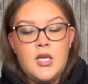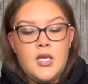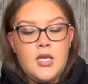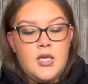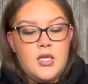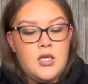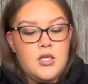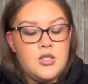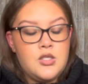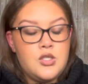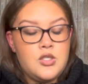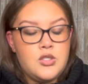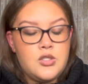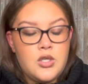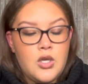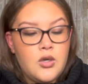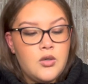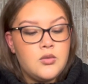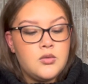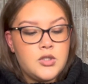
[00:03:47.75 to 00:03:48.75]
It is
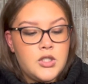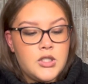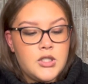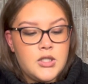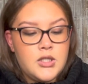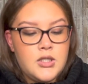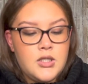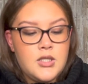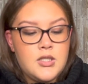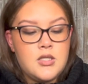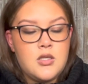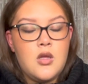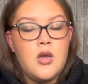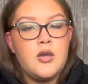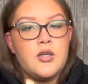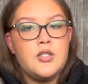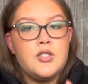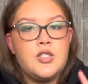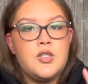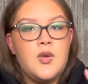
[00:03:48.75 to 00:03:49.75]
so good. As
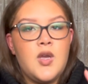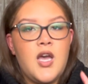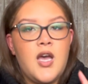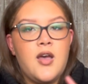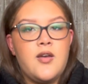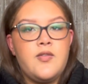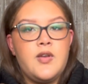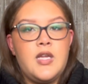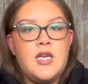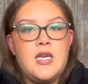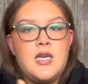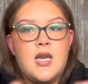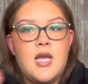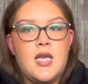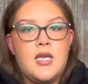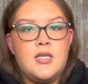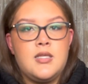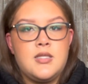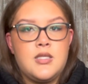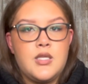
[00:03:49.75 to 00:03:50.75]
long as you have a
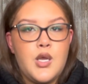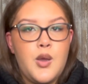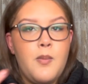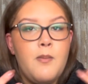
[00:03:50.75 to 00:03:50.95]
nice